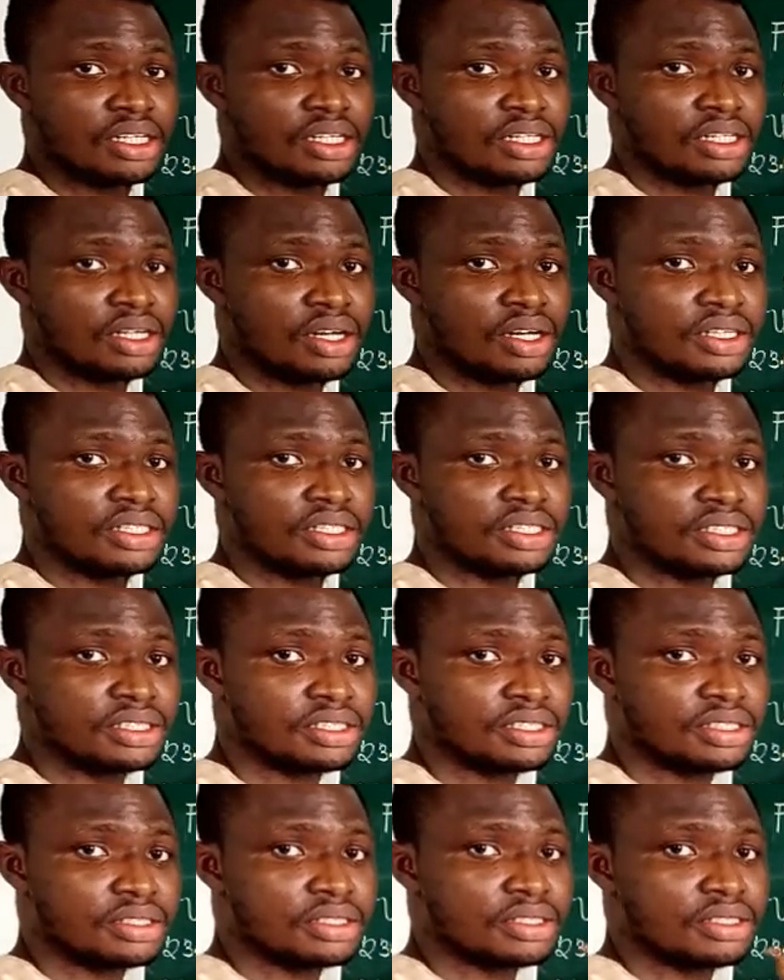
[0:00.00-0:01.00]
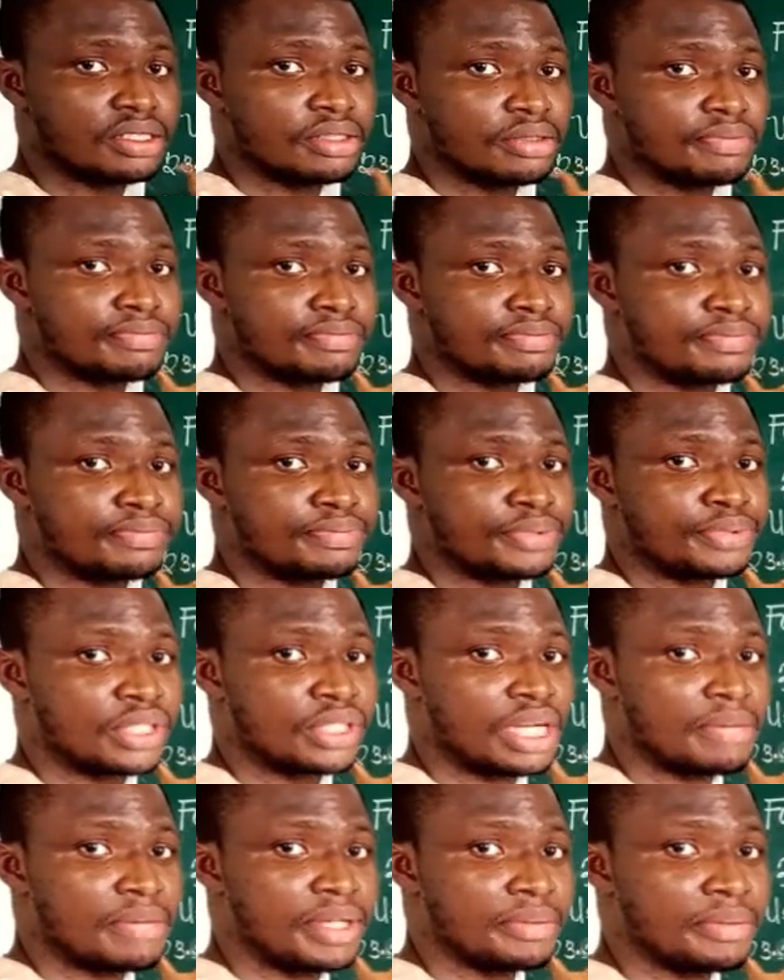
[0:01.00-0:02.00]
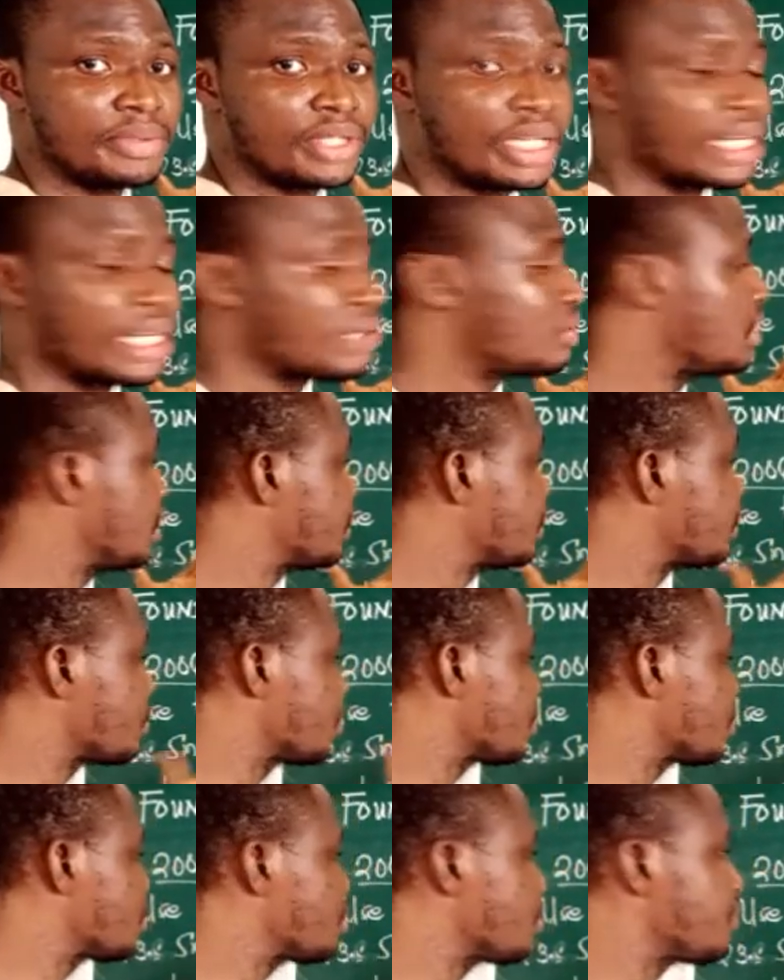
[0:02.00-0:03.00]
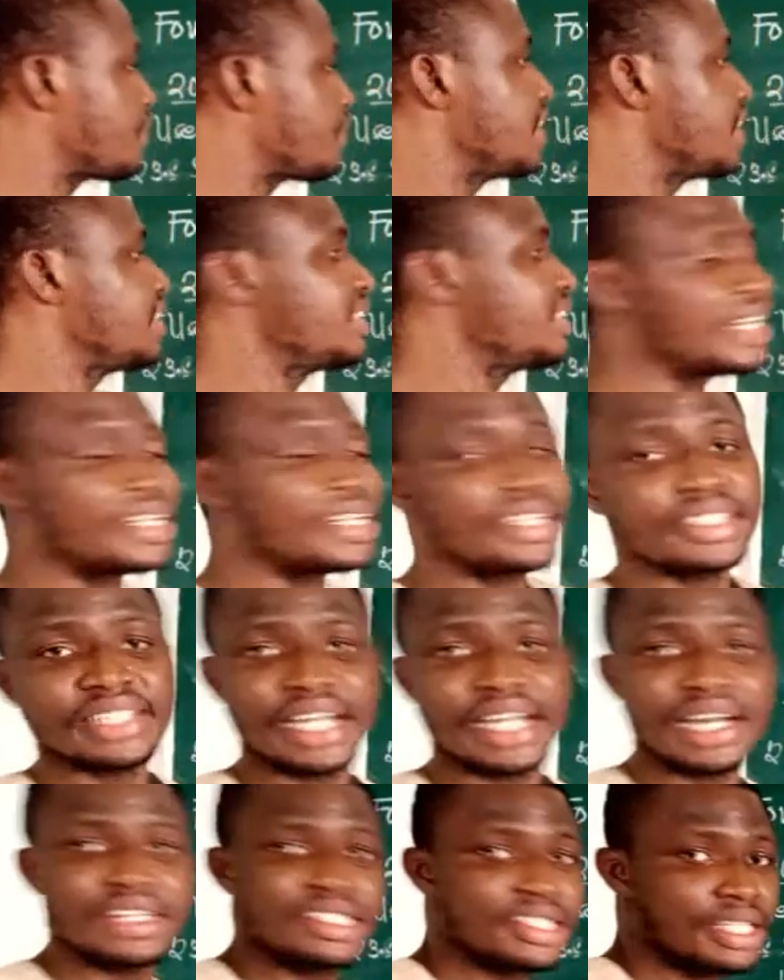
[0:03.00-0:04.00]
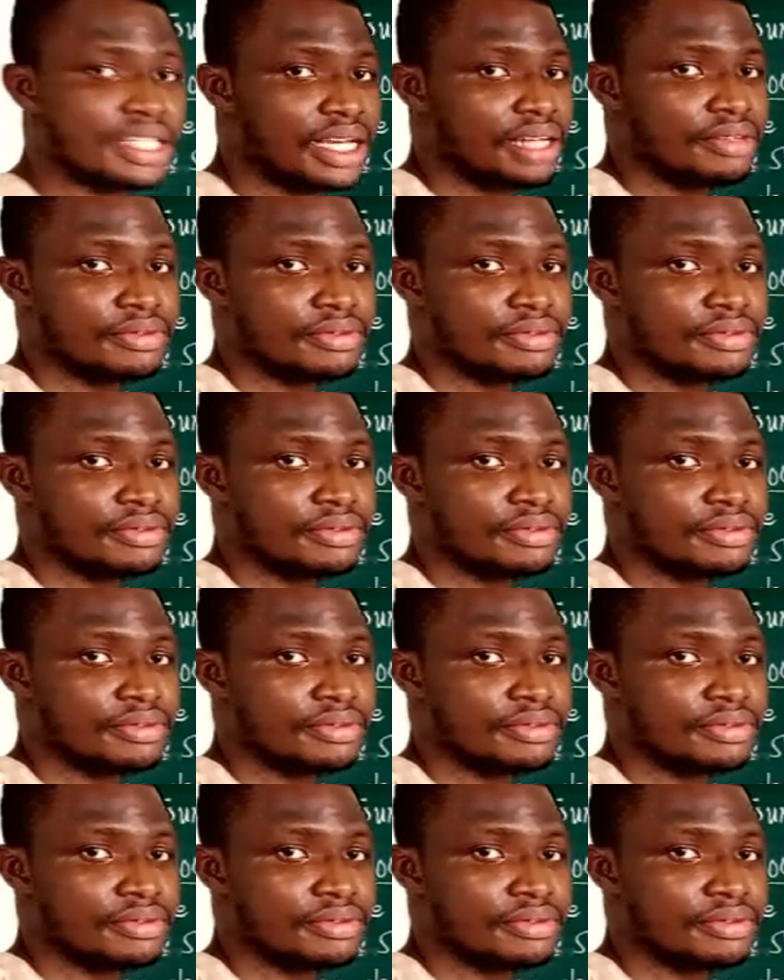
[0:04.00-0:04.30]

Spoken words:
on programmable calculator to find the direct answer.